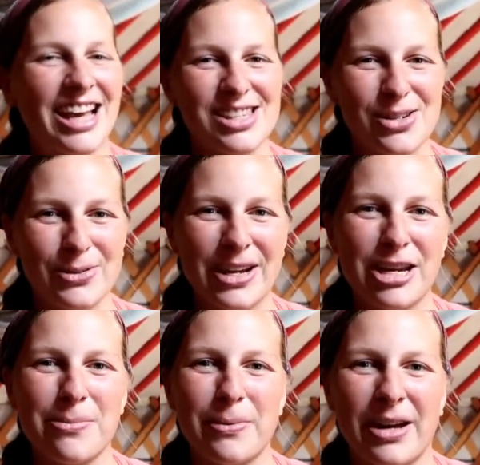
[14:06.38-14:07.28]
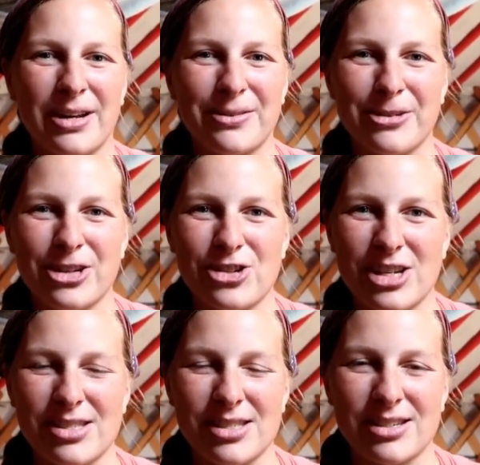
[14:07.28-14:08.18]
ask away, but we're
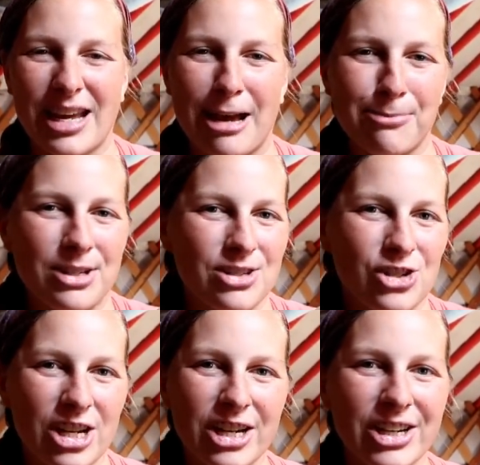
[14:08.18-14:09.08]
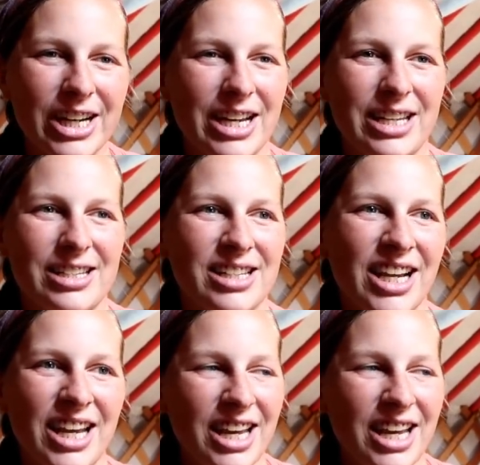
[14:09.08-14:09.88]
just happy to share, and